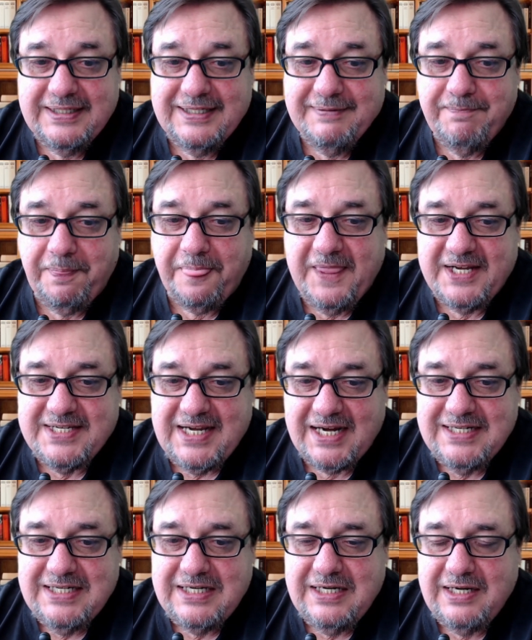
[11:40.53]
this
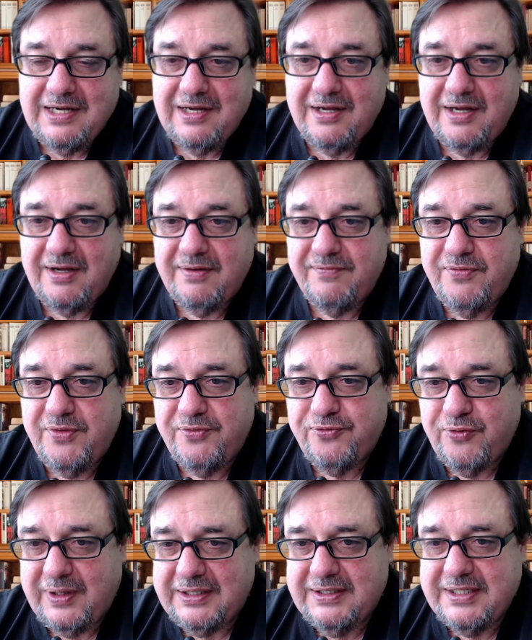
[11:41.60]
idea of the
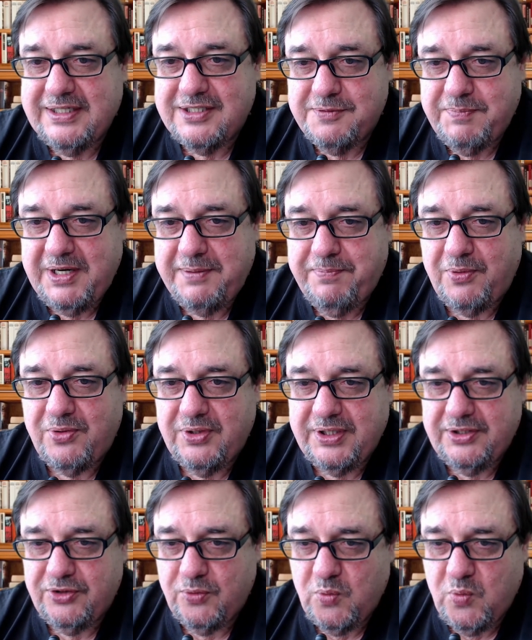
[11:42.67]
friendliest people
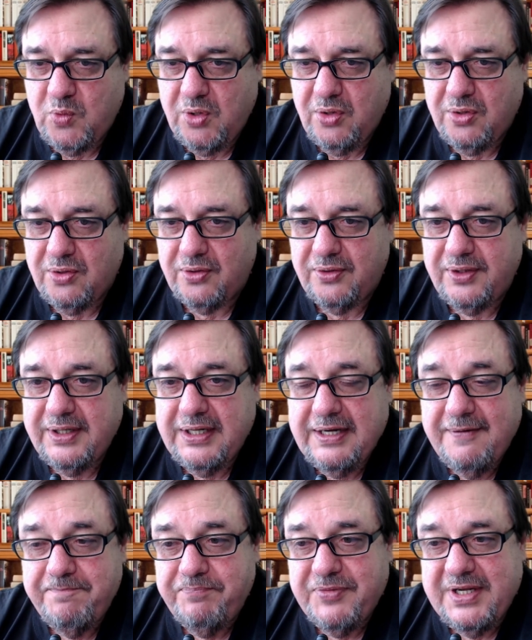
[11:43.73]
in the world
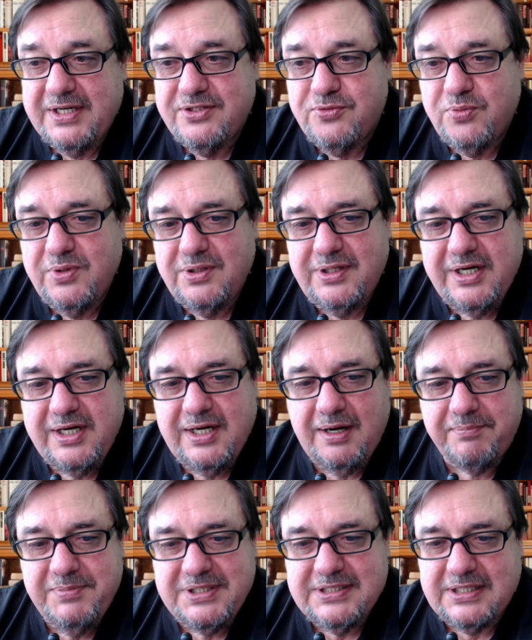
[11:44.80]
is really a
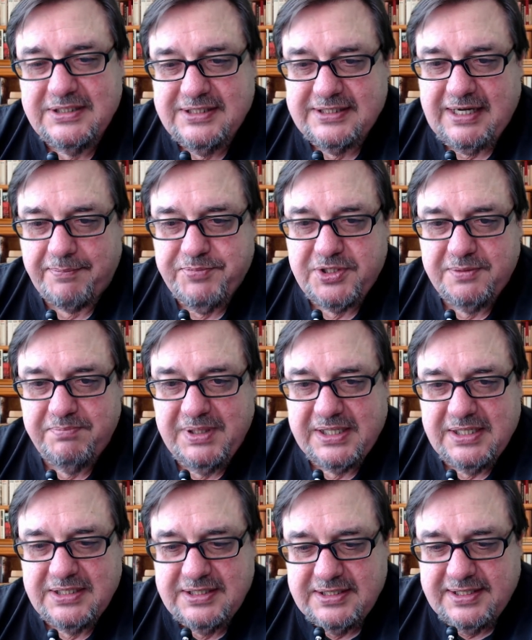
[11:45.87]
misconception,
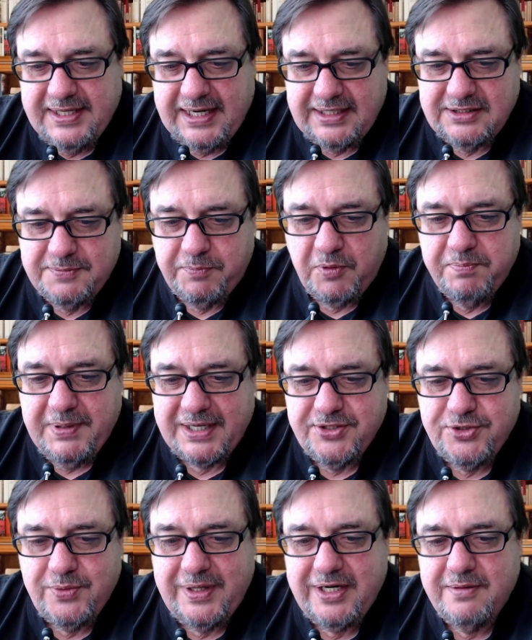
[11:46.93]
because that's
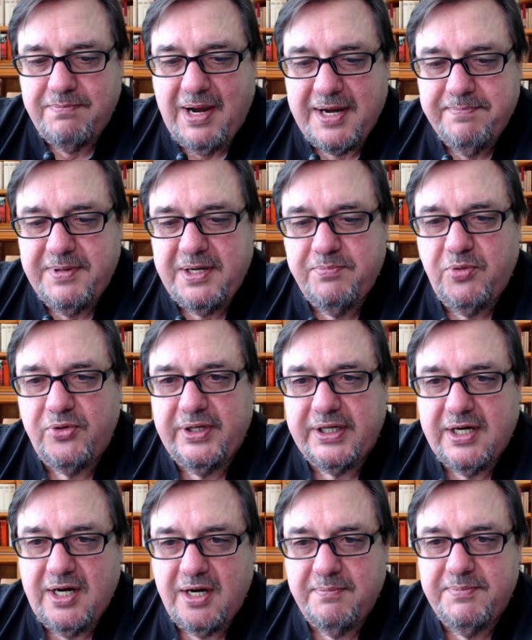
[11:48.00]
perpetuated by people that
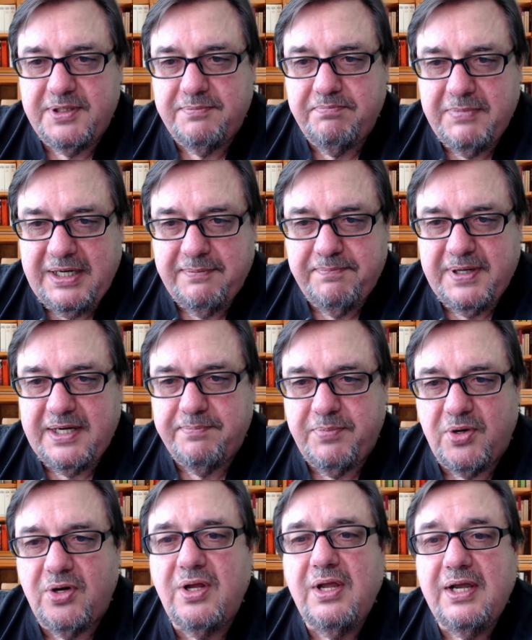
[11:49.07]
come and meet
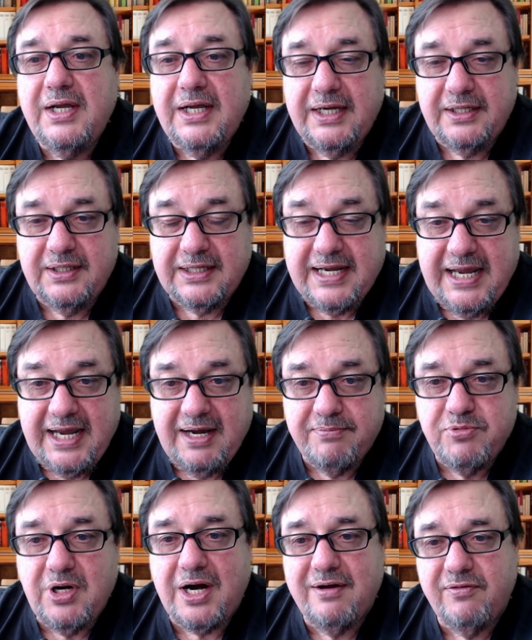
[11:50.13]
people, and the cab
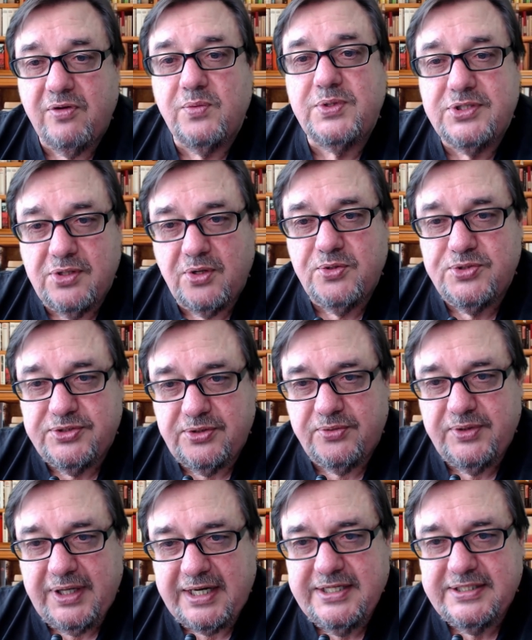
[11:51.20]
driver was oh so
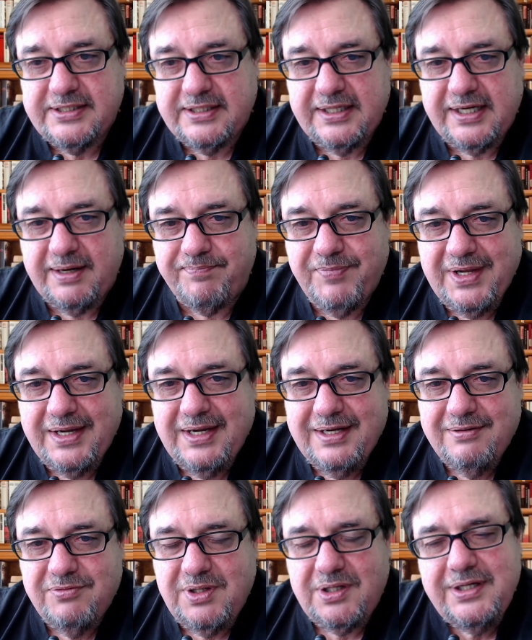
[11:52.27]
nice to them.
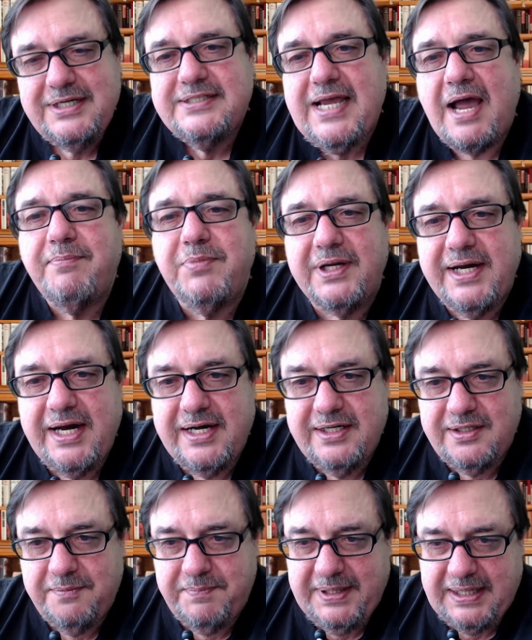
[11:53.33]
Well, he's obligated
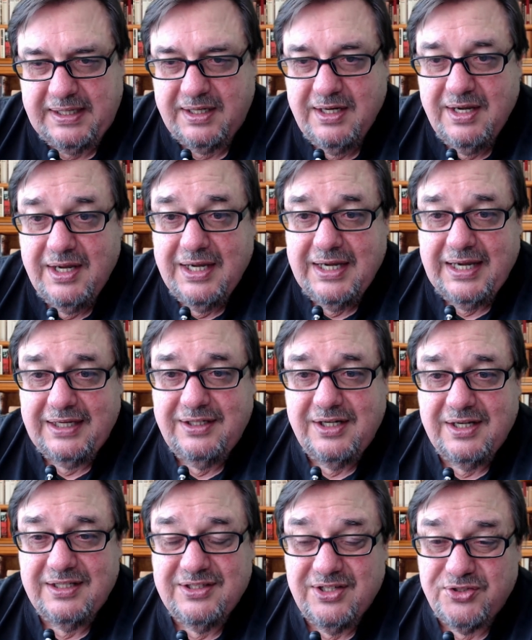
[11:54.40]
to be. And
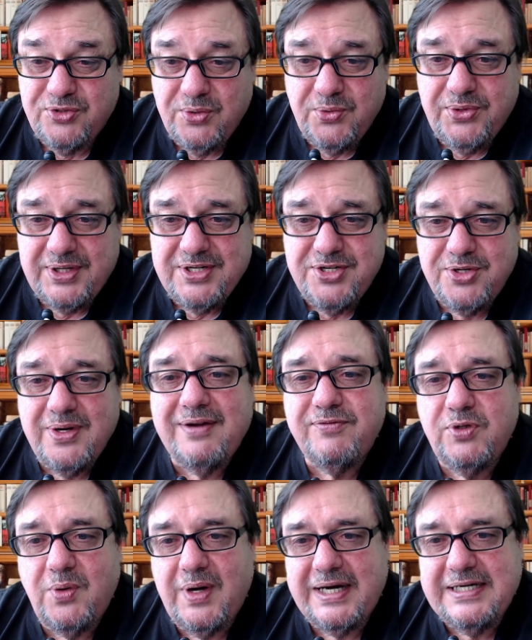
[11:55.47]
the truth is, you have
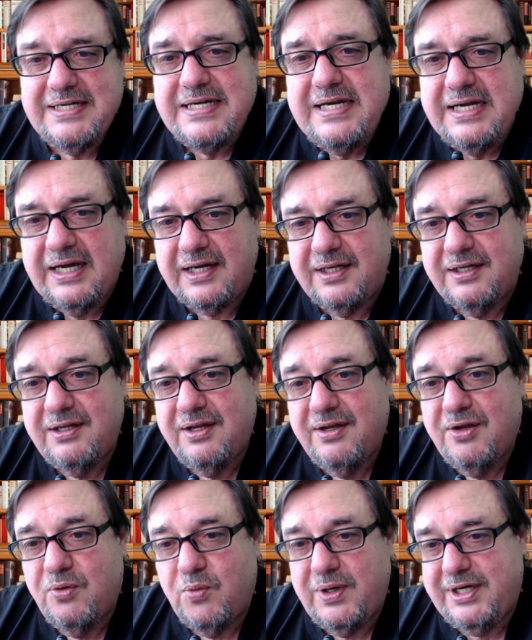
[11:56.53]
no idea
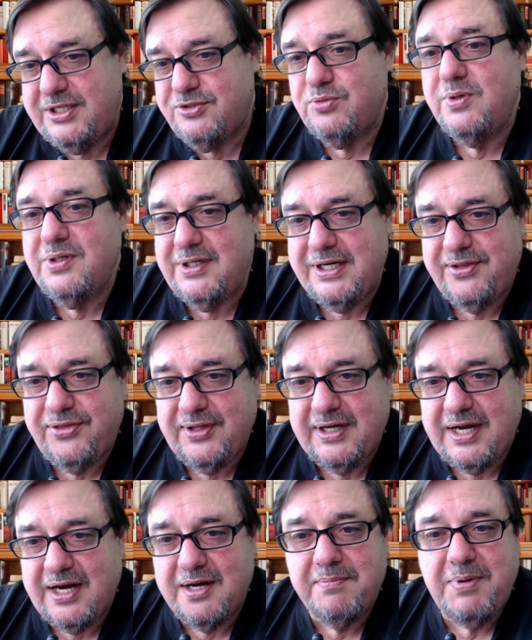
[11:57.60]
what he's really
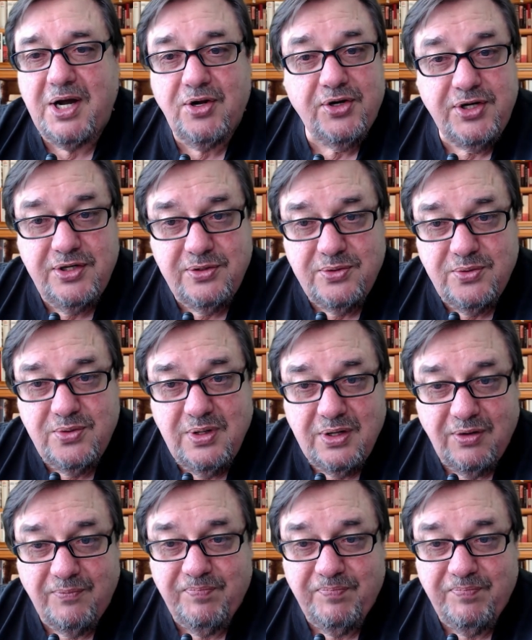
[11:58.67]
thinking about you,